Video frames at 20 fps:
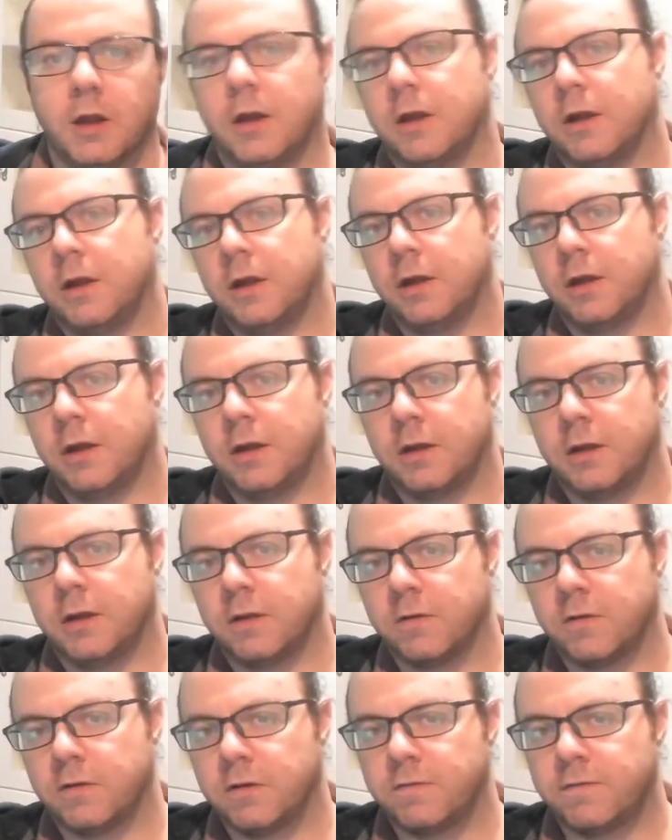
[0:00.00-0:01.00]

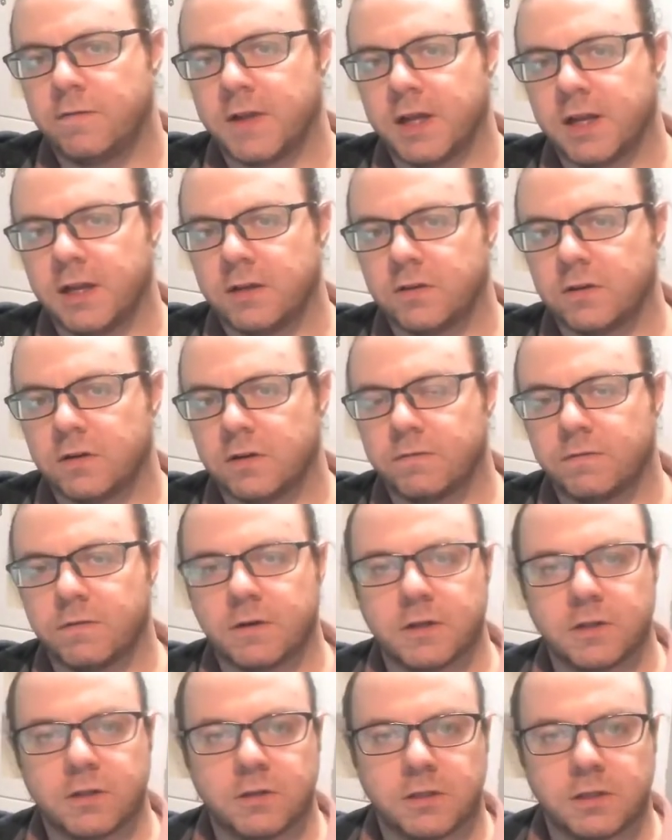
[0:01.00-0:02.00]
Another advantage of
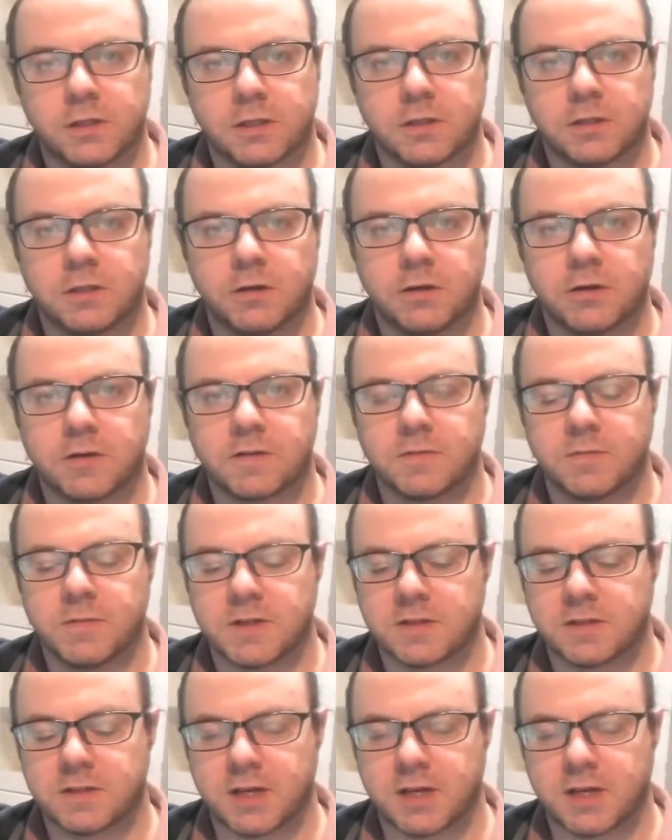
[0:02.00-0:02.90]
utilitarianism is,